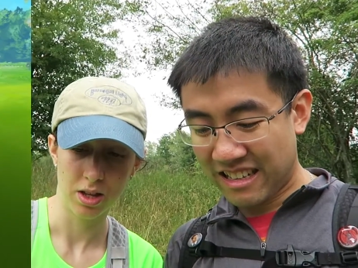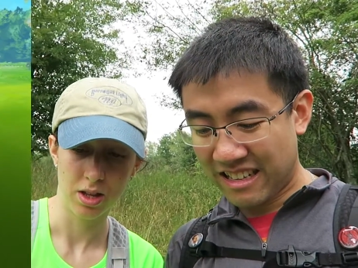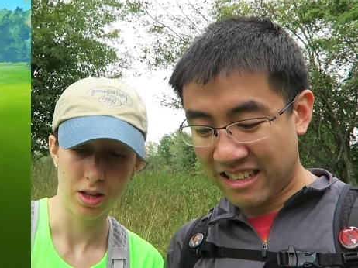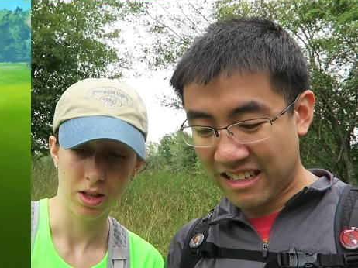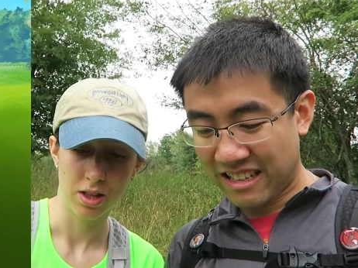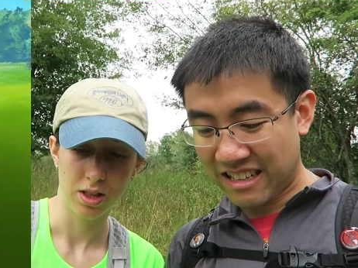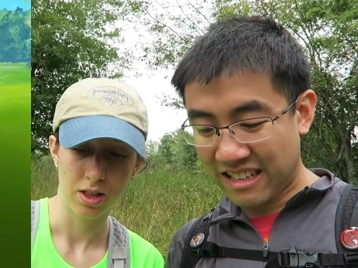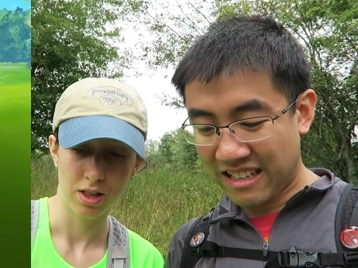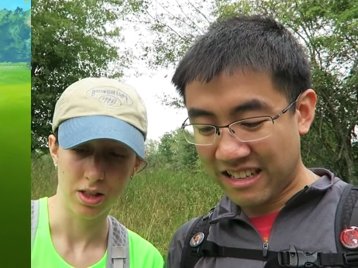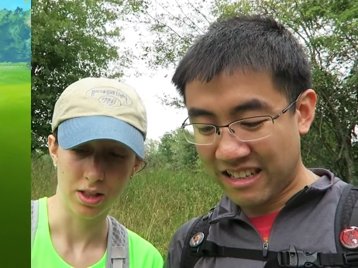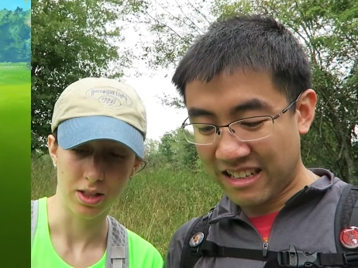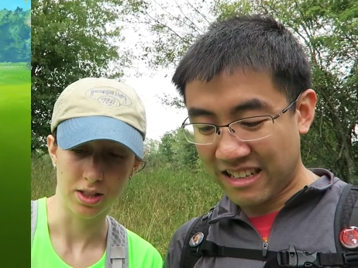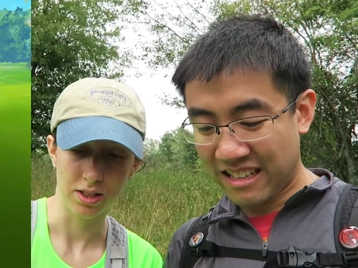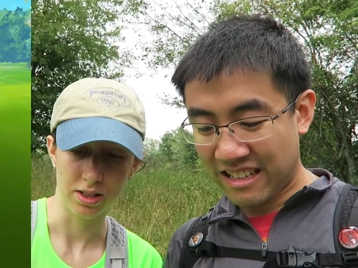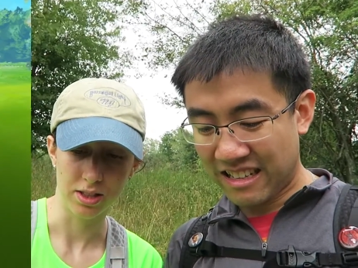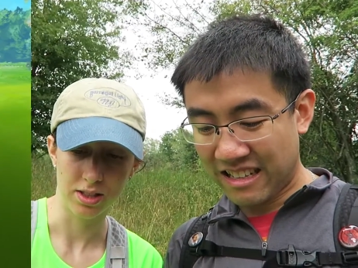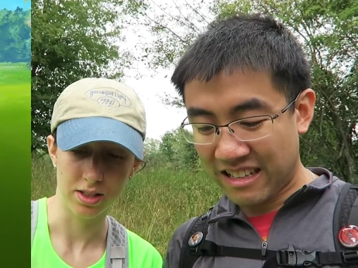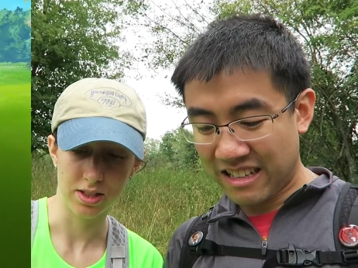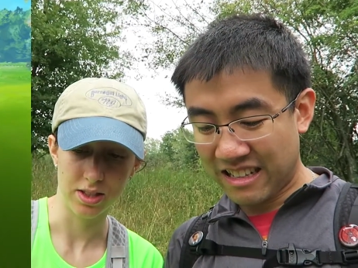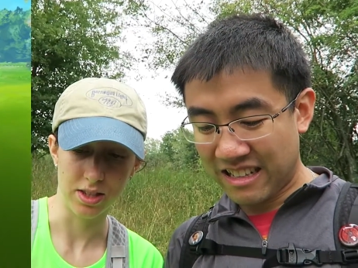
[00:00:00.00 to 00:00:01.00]
Speaker 1: Let's
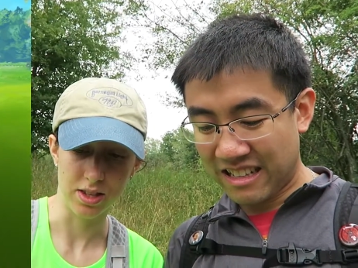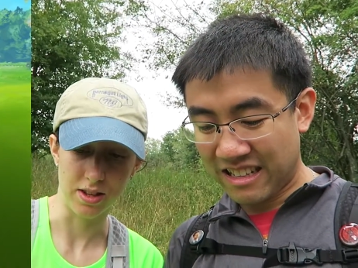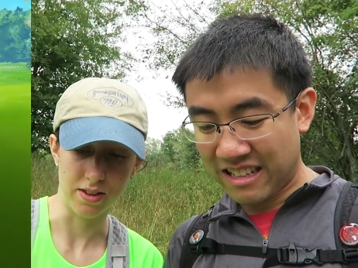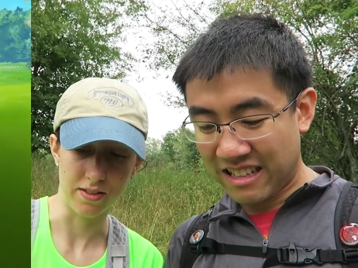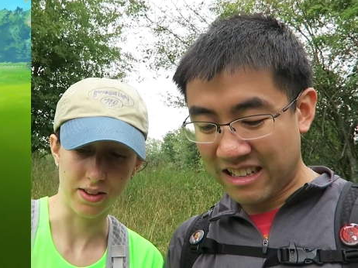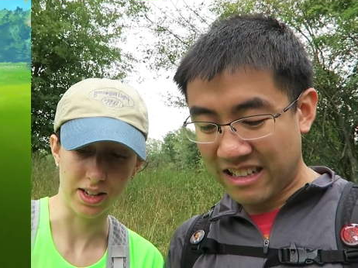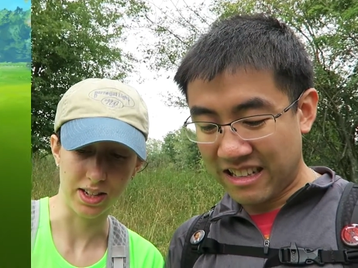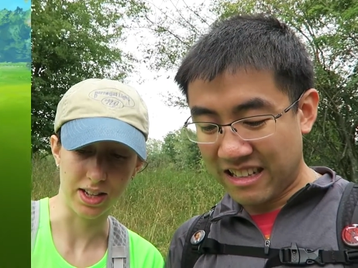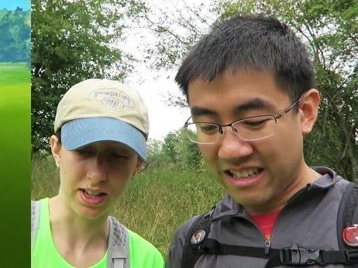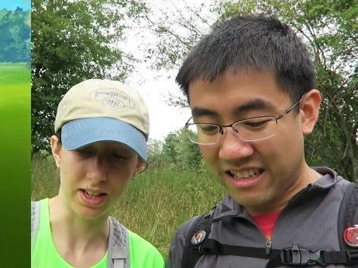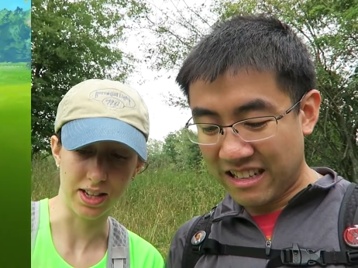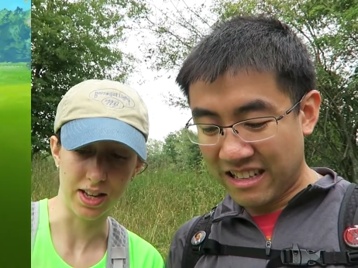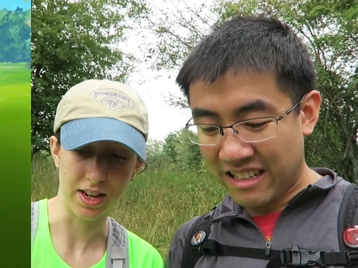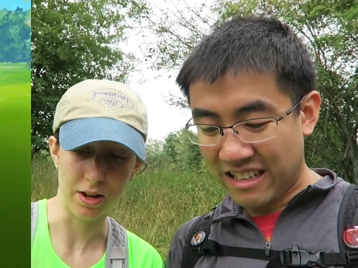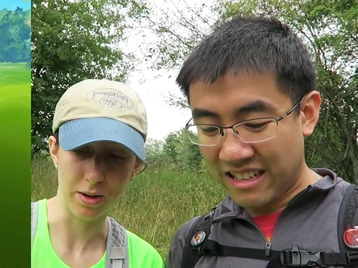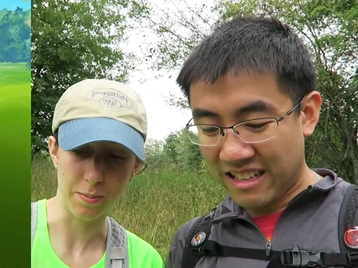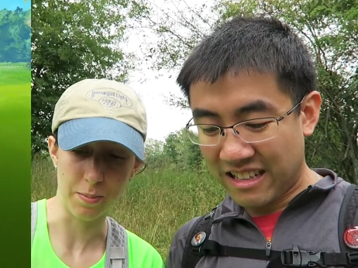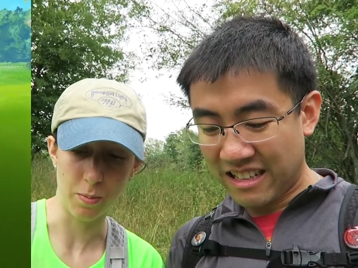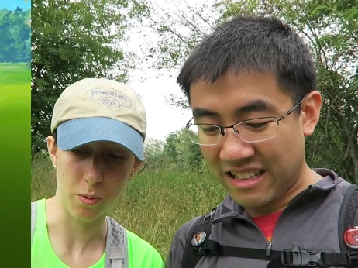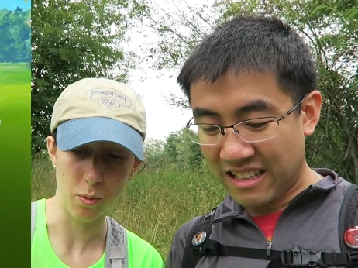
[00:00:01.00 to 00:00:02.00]
see if I can get
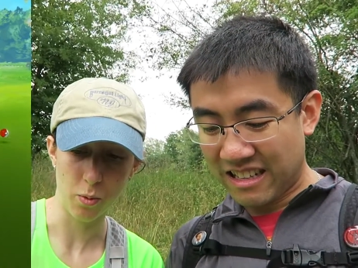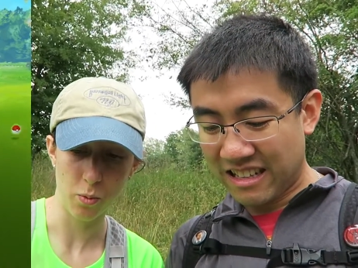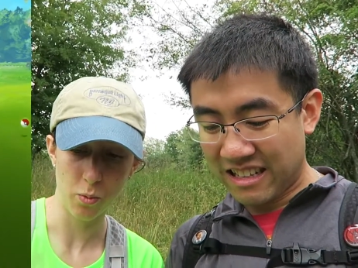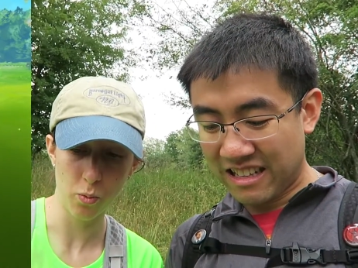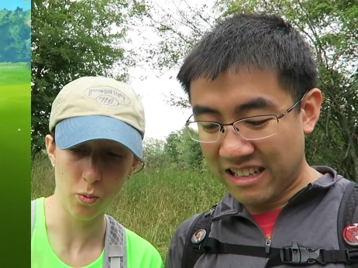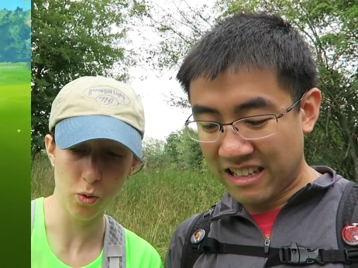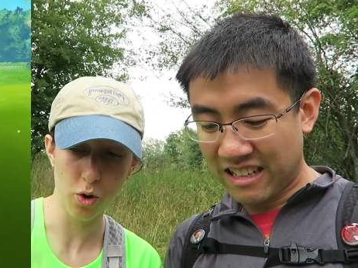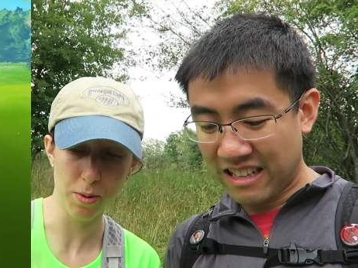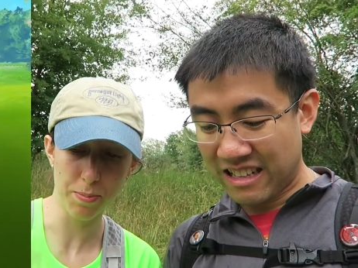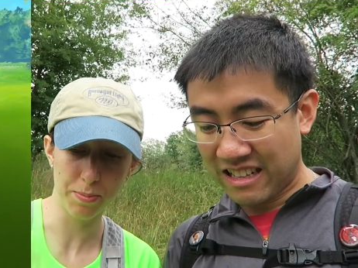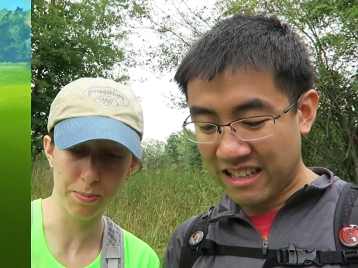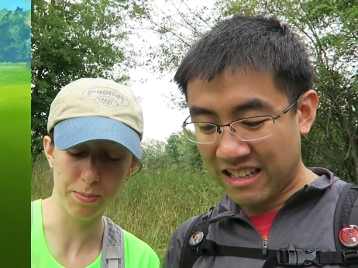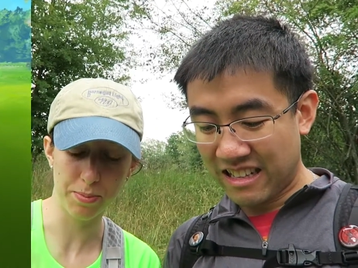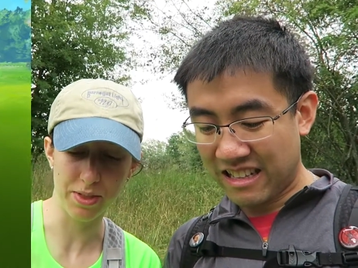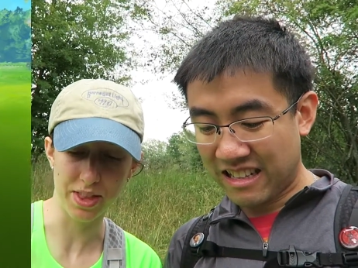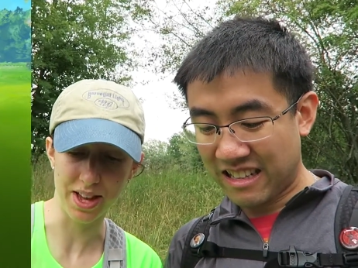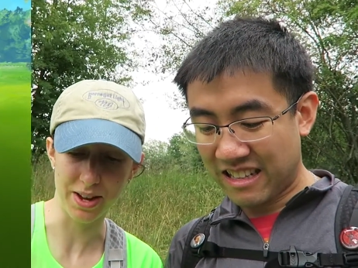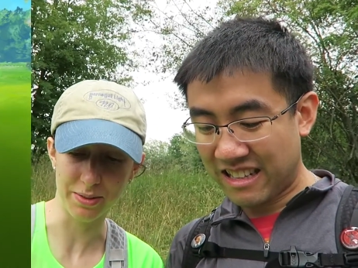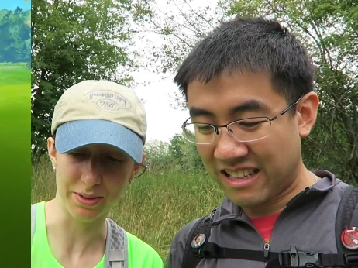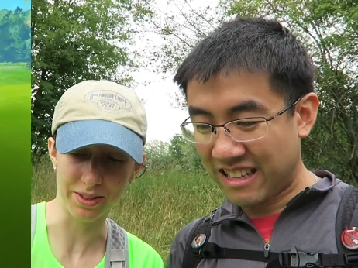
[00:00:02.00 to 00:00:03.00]
him. Whoop!
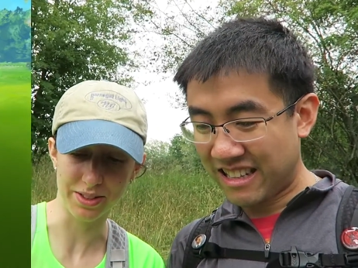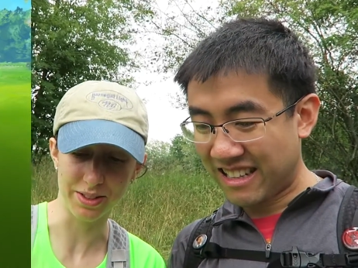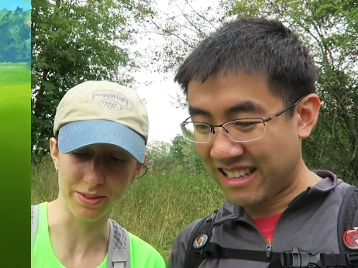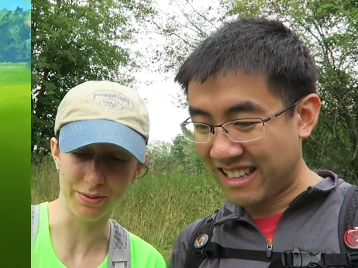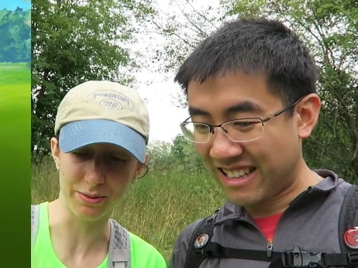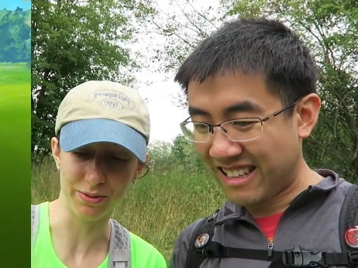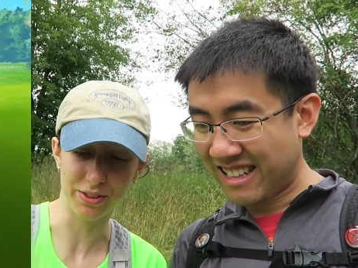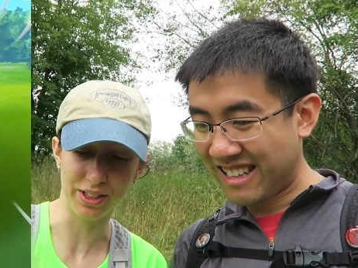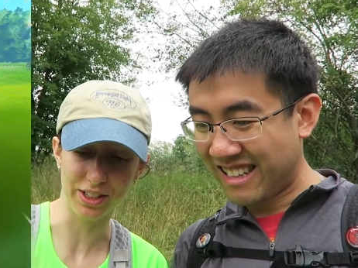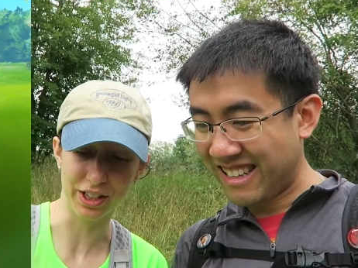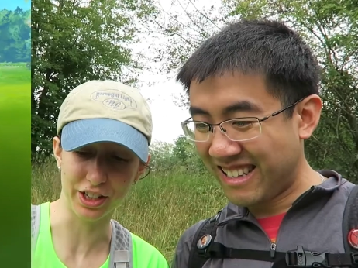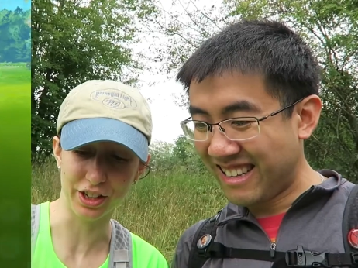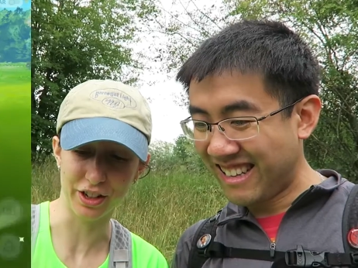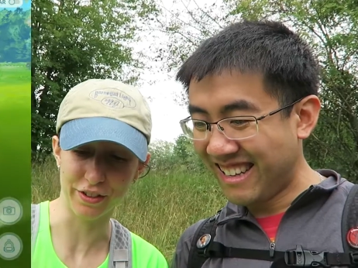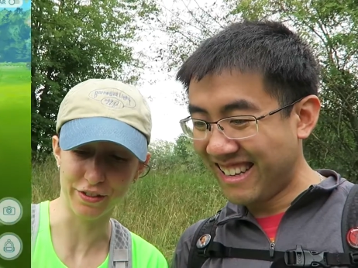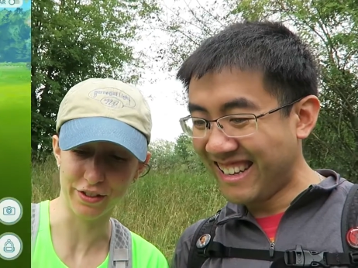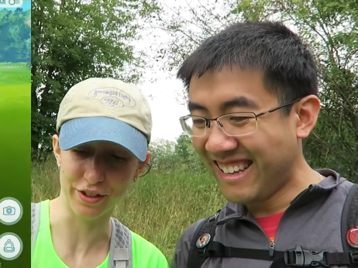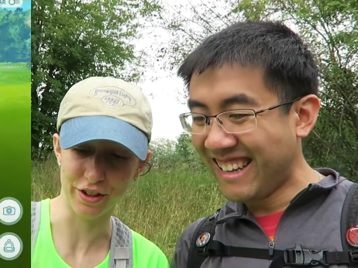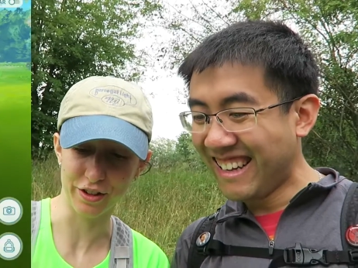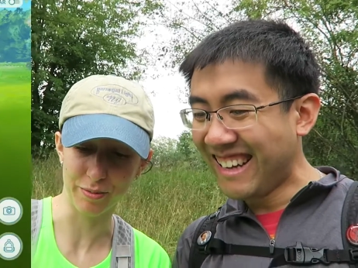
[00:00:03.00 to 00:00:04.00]
That was a really
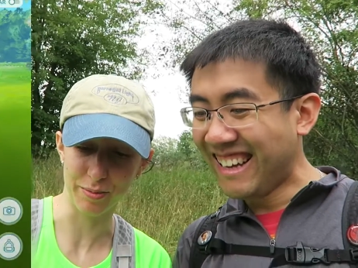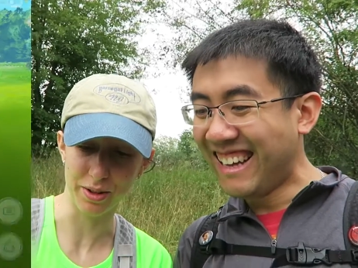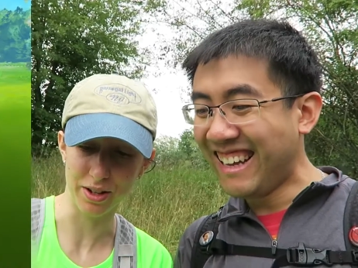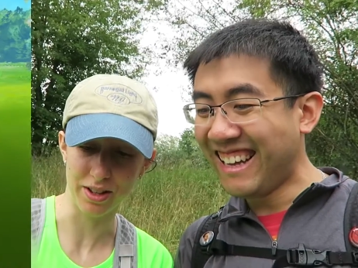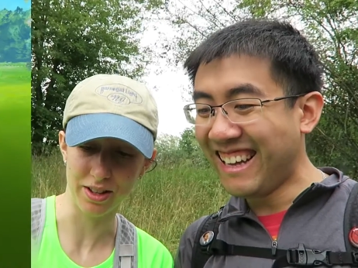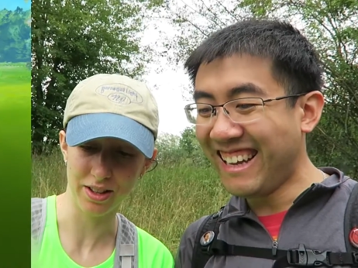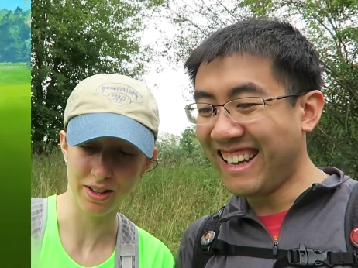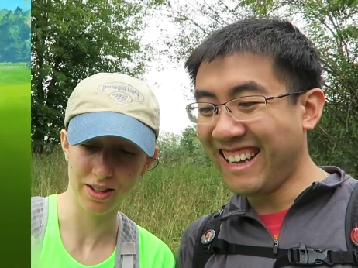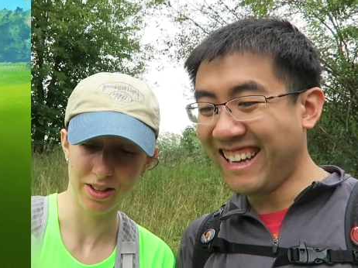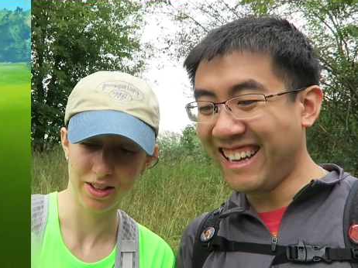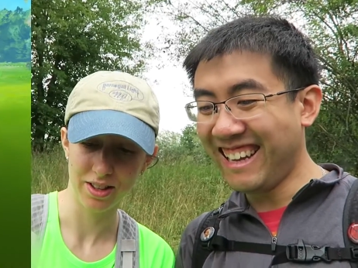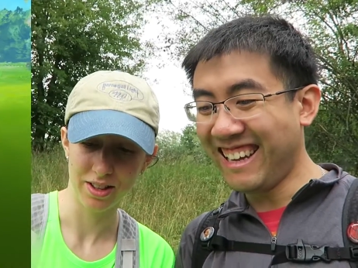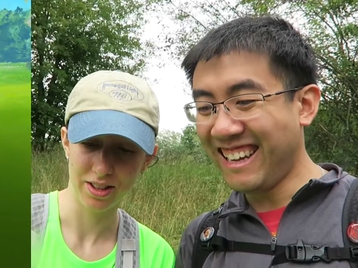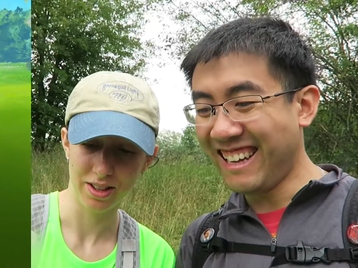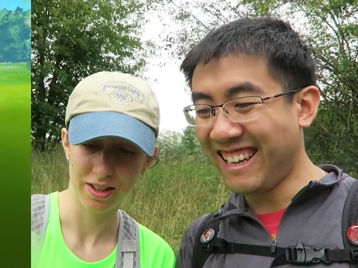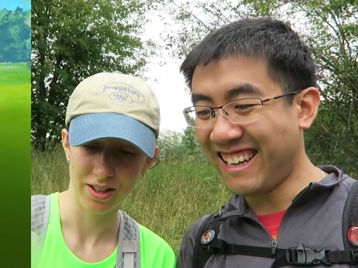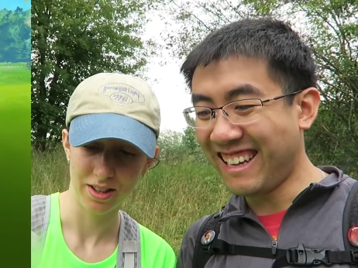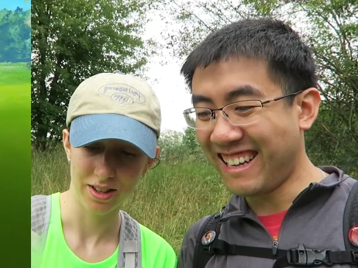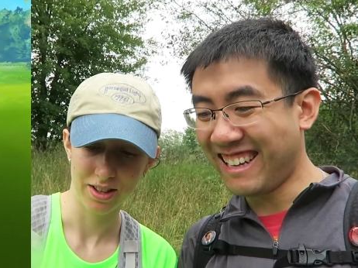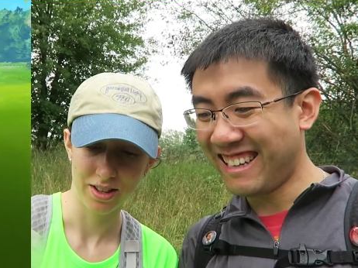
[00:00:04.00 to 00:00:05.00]
curved curveball.